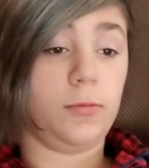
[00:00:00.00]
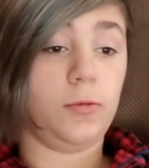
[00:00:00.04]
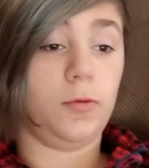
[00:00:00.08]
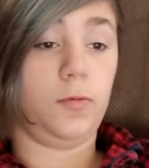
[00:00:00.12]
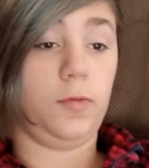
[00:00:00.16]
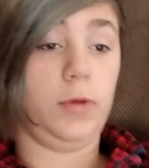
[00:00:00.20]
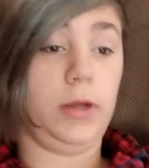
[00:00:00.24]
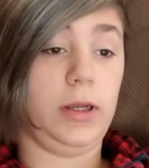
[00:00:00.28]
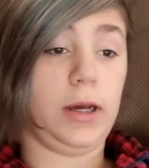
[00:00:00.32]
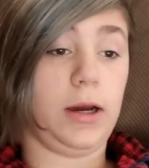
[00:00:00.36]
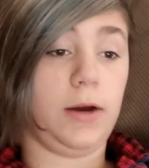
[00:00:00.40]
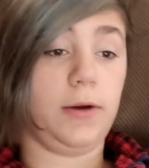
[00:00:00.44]

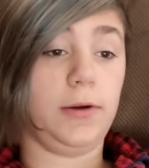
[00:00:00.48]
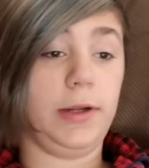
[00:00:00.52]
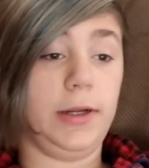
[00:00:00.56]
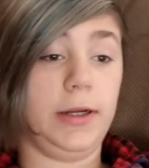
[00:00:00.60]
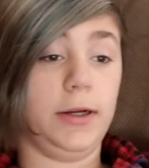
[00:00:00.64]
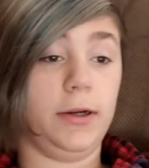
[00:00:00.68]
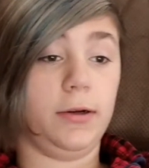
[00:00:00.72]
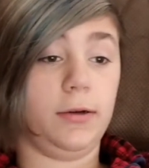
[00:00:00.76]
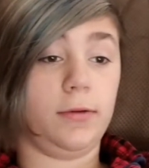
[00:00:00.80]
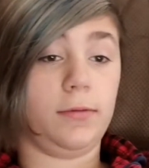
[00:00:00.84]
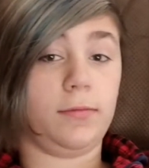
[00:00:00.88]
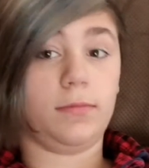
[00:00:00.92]
We out
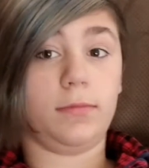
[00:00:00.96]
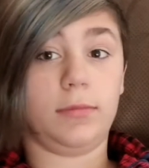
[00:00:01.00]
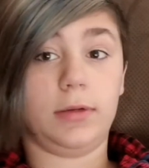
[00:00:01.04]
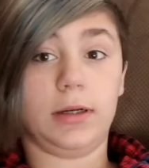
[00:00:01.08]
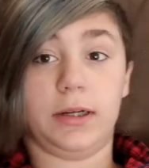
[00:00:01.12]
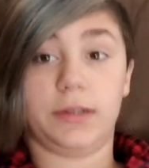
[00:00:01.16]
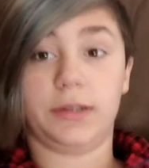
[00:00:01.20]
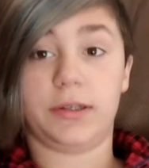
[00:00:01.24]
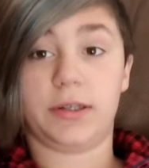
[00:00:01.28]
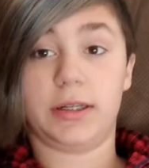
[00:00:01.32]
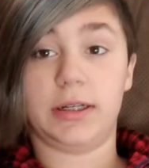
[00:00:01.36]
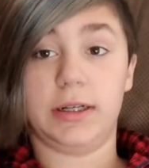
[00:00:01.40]
here,
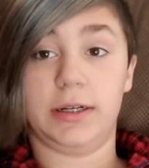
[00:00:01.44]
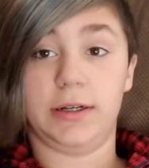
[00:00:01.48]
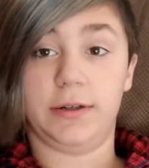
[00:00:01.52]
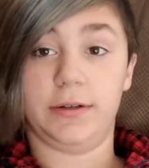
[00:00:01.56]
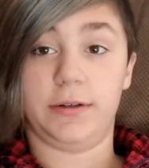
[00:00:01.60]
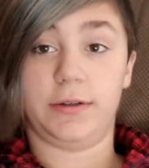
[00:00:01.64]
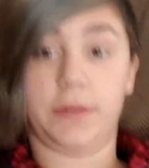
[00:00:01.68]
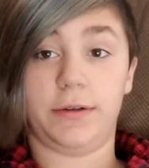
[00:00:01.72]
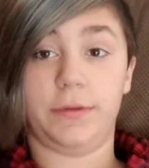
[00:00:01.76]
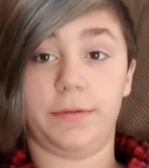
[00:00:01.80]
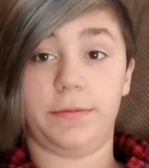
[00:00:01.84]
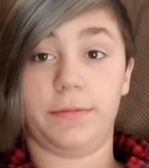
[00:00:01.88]

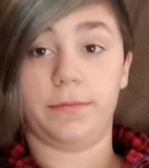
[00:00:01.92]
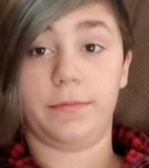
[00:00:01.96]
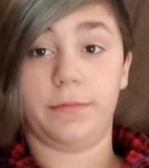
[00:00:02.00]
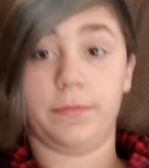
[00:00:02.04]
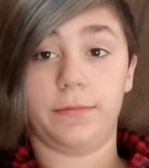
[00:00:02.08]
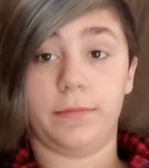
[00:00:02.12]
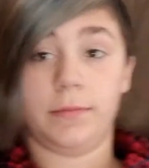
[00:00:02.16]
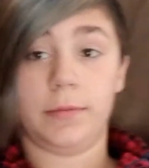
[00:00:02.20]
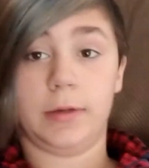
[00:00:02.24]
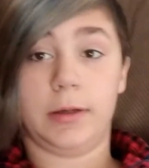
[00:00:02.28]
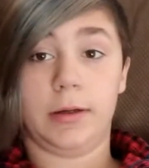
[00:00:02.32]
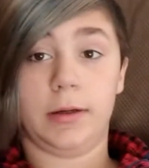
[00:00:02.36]
downstairs.
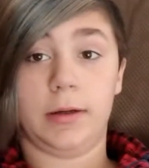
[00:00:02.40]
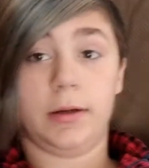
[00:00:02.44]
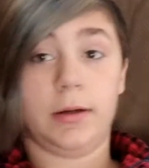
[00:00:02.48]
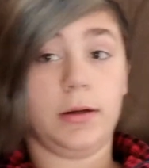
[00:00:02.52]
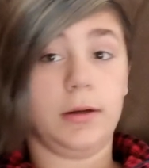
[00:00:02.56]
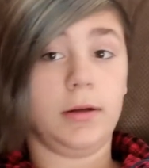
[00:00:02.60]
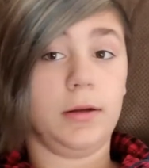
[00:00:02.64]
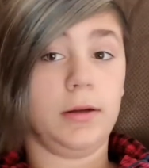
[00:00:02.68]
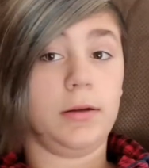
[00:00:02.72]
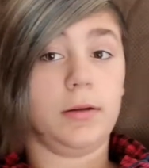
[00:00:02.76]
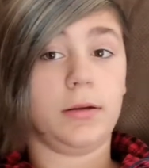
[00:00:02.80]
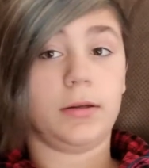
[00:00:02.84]

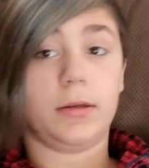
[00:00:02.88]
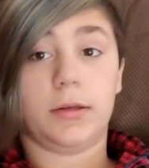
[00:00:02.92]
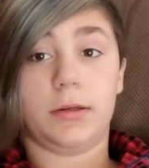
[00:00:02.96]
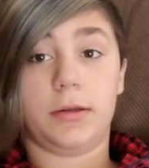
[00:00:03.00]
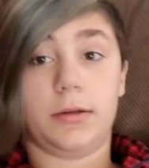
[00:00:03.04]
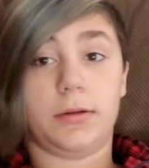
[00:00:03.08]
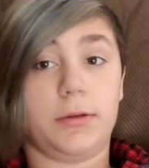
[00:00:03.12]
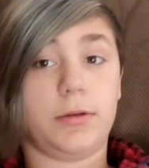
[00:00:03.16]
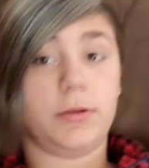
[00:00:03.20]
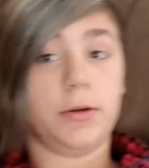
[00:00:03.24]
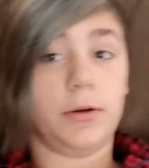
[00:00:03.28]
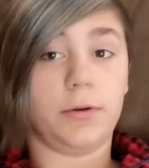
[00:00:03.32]

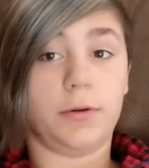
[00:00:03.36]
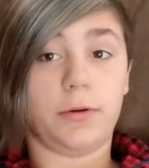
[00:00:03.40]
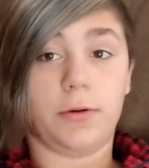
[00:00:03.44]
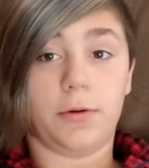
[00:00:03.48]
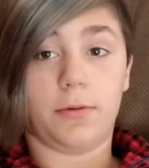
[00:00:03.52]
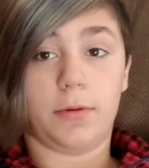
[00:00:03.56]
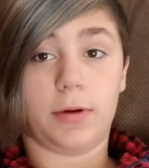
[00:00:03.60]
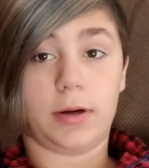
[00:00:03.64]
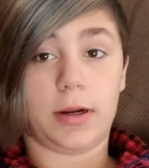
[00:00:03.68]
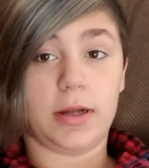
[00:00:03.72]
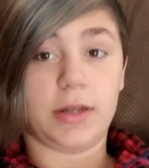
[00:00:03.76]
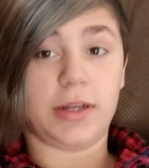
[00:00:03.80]
Don't
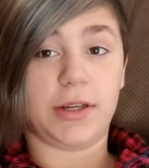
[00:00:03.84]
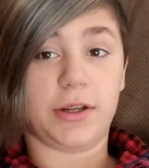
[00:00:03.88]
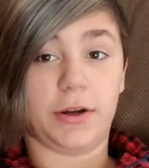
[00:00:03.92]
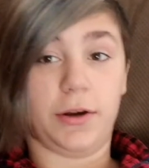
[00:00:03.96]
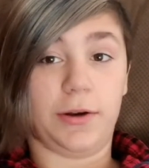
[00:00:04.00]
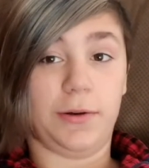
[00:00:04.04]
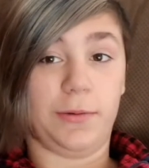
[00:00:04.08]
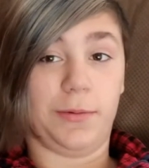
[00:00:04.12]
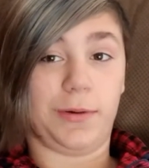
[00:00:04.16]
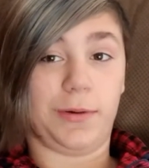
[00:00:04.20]
know what I started